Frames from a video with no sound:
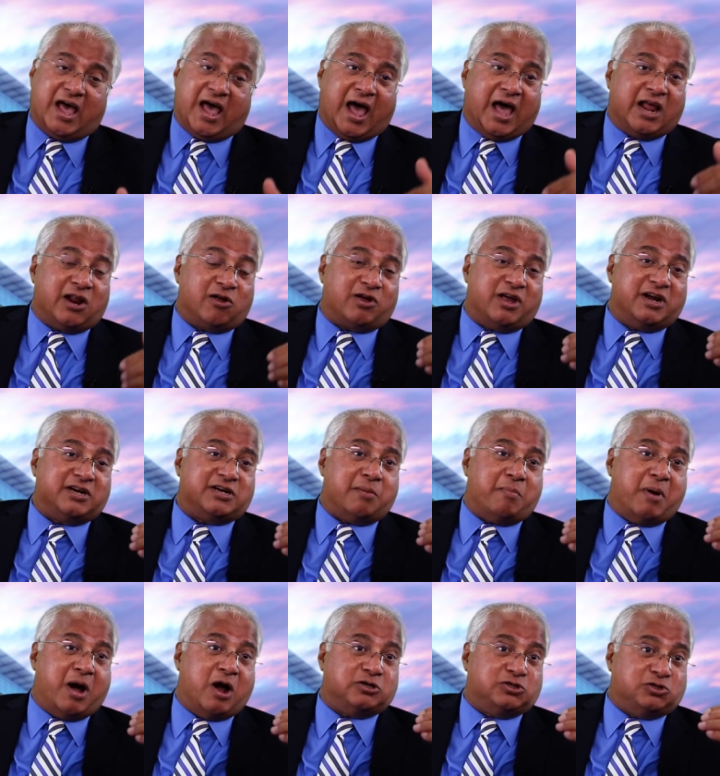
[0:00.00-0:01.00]
arrogant
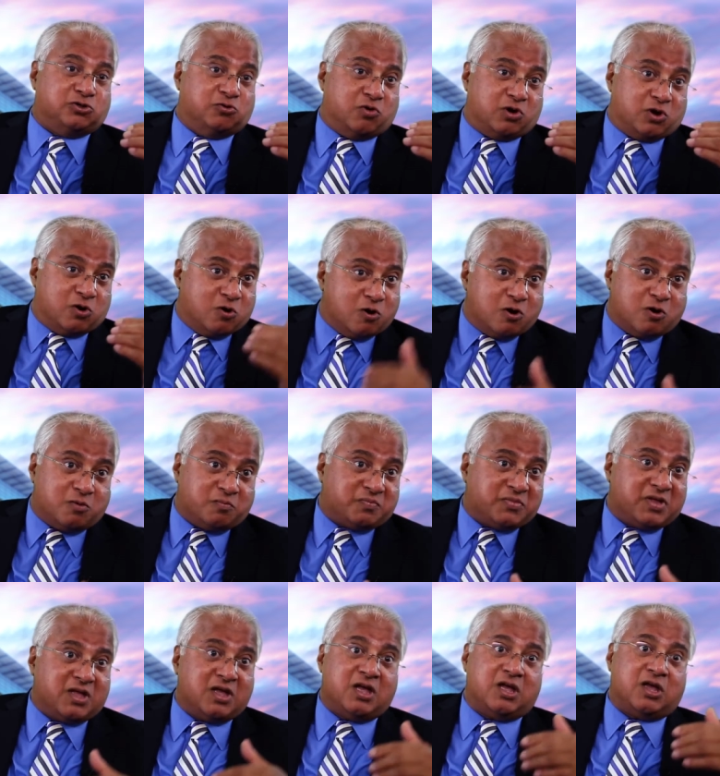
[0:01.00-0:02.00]
about your home,